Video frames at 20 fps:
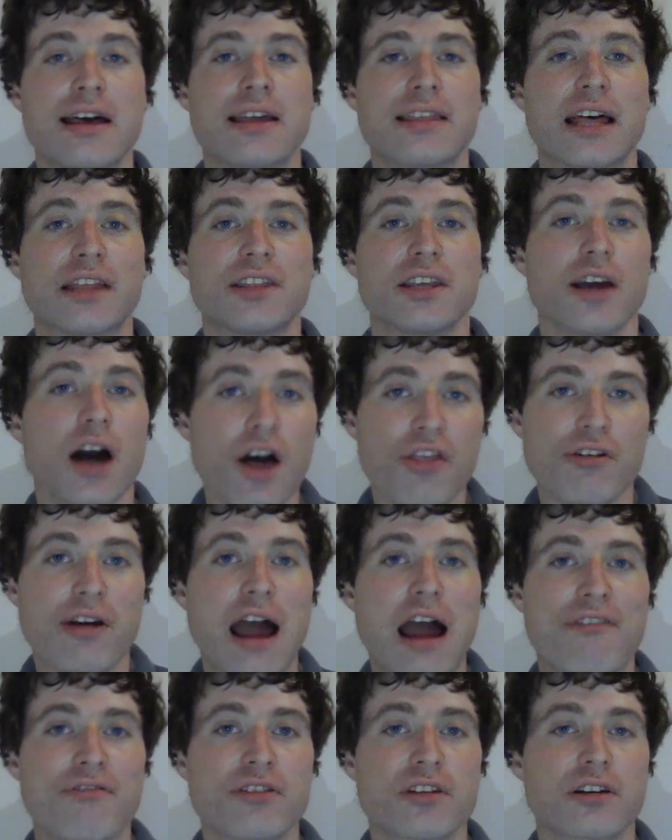that the other
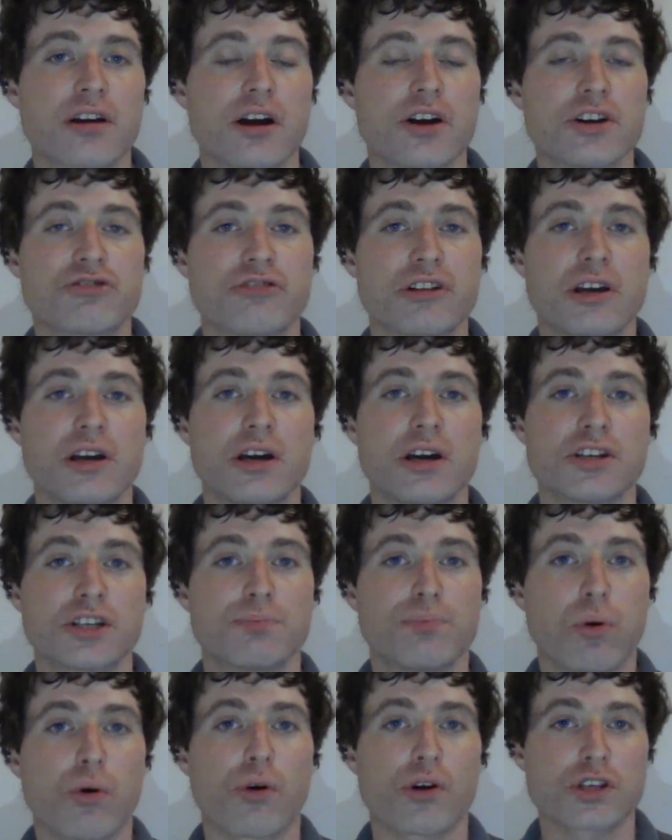half of the country
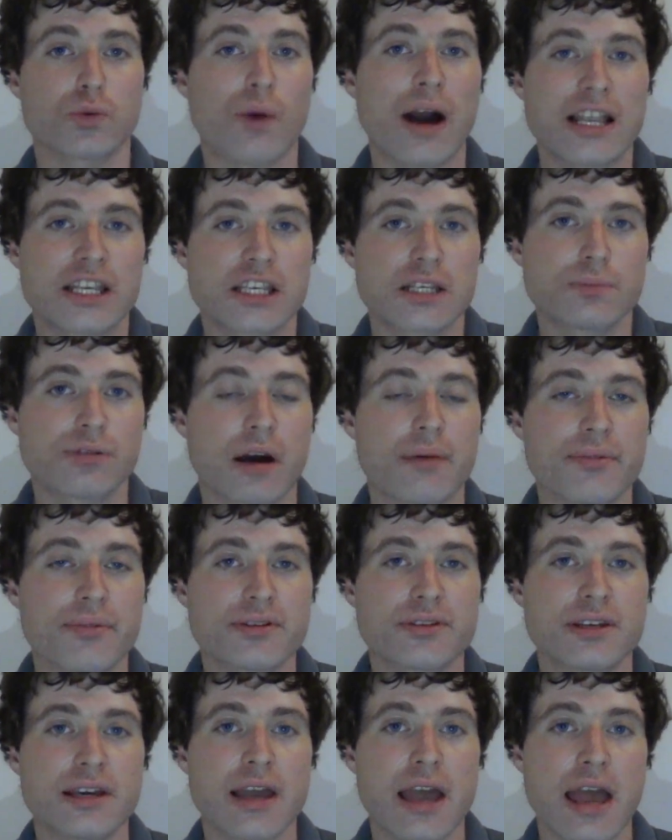supports white
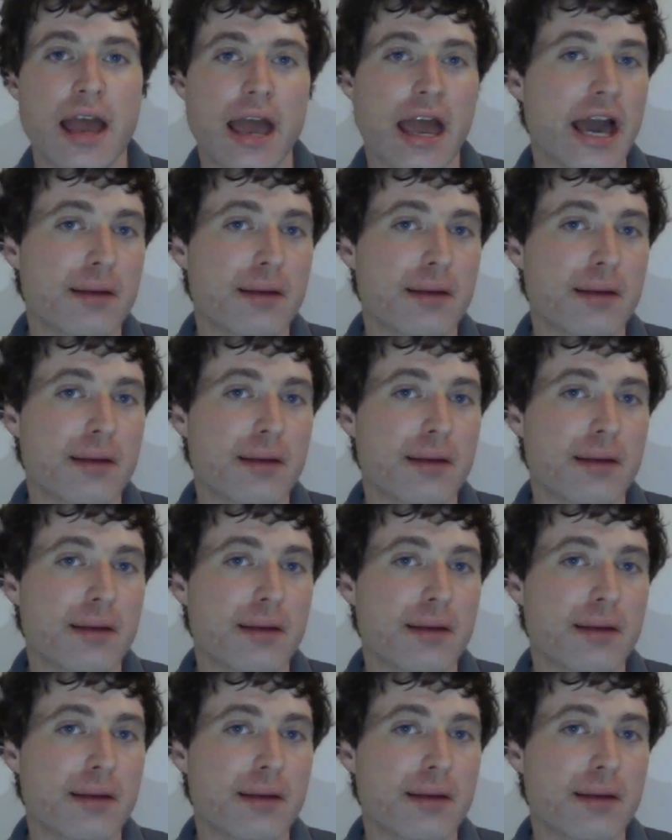supremacy